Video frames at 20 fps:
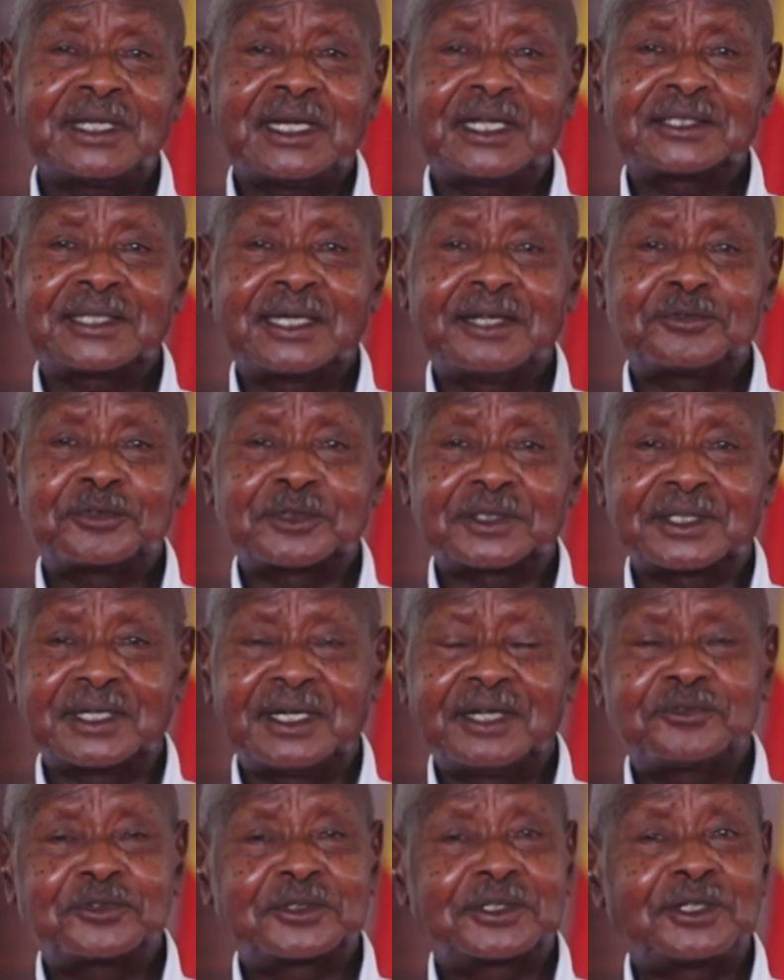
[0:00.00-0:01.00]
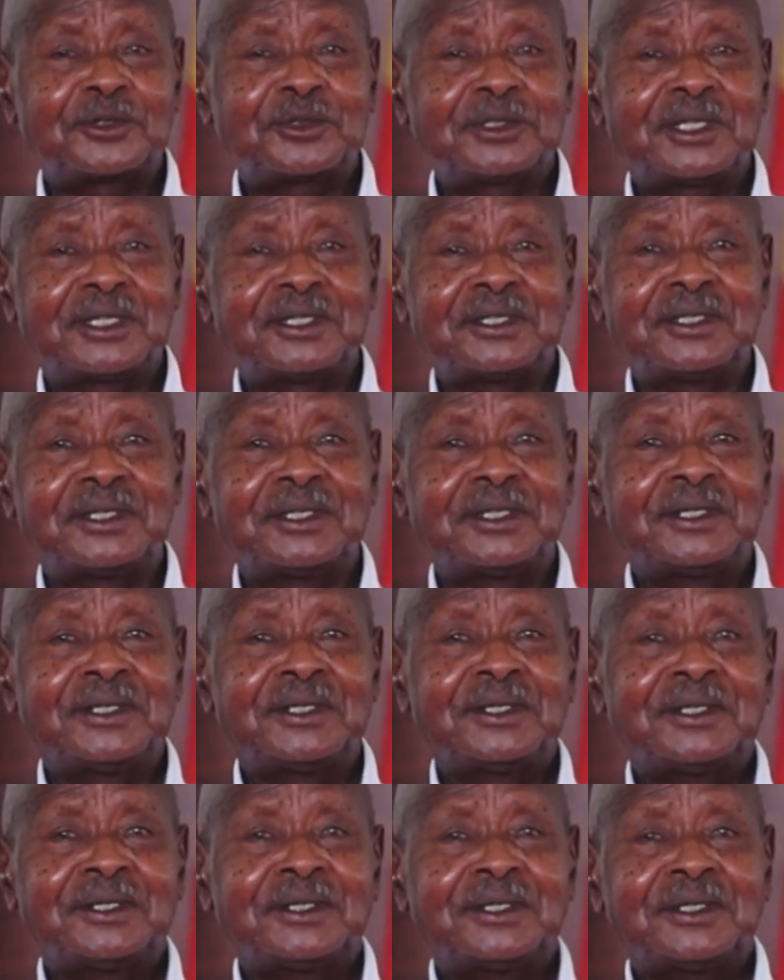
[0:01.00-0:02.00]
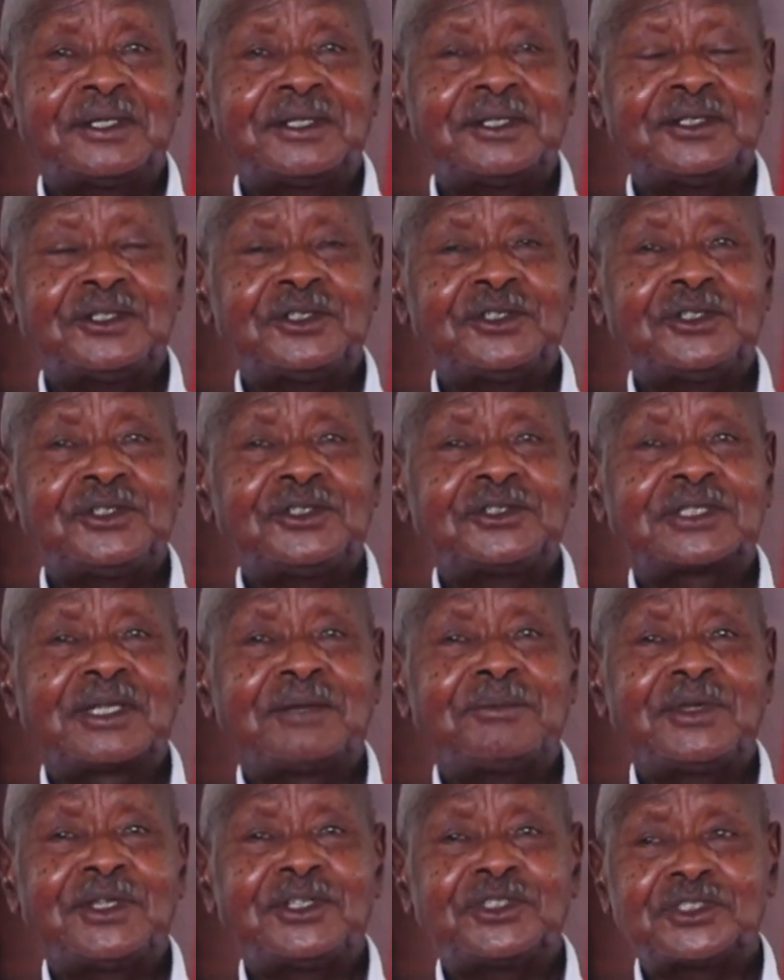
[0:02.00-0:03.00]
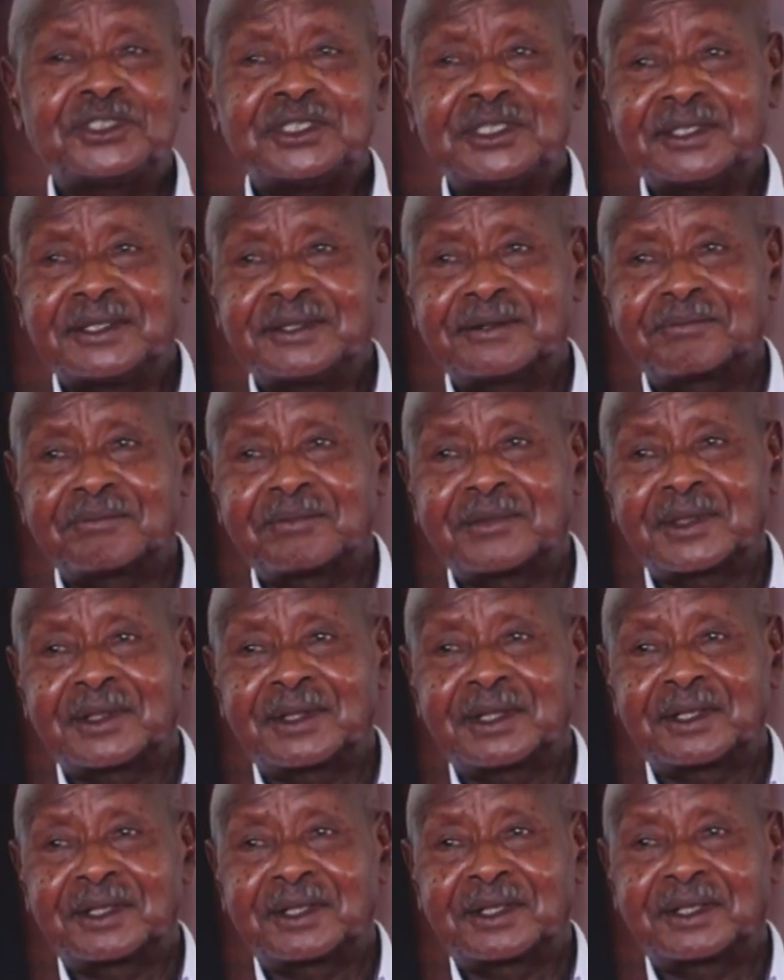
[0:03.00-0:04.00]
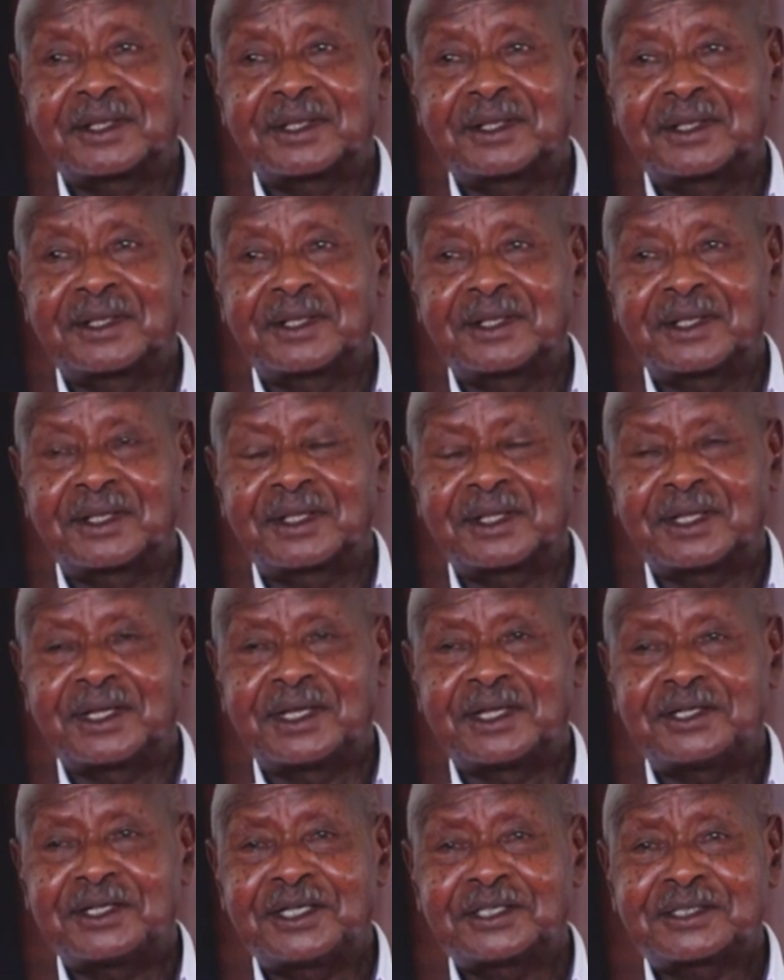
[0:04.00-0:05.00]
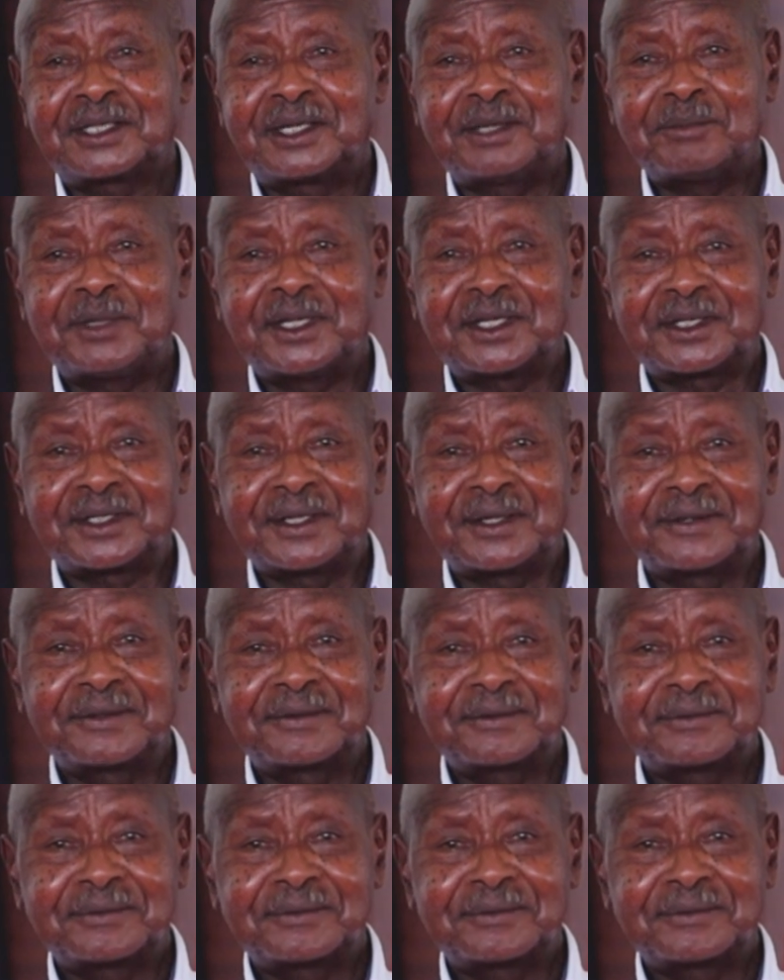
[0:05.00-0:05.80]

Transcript: at, at Africa. Africa really is amazing and Latin America.